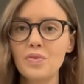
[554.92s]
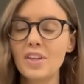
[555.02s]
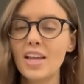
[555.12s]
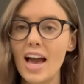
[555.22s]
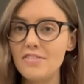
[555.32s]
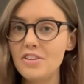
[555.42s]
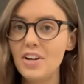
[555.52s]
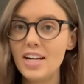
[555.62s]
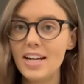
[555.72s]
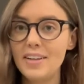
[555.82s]
Have you
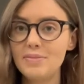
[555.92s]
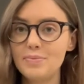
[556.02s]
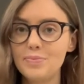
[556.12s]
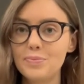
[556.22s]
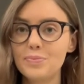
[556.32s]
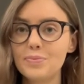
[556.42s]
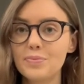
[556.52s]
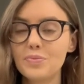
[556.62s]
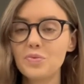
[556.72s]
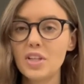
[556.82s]
written it?
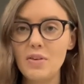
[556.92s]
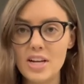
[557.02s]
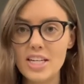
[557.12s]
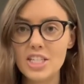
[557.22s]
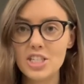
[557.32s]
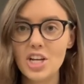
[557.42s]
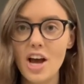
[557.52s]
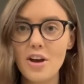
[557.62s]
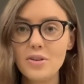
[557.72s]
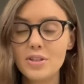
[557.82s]
You ready to show?
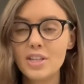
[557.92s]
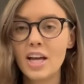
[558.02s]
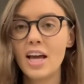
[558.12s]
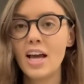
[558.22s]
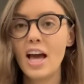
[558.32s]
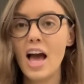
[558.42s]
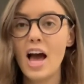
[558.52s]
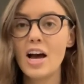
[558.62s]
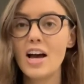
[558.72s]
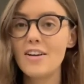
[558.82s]
A
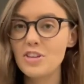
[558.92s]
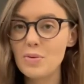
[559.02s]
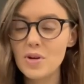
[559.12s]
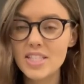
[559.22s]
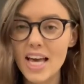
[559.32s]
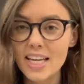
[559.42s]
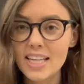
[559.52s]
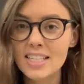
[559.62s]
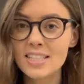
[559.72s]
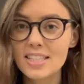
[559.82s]
few more
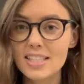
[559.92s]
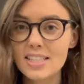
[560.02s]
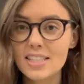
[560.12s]
seconds.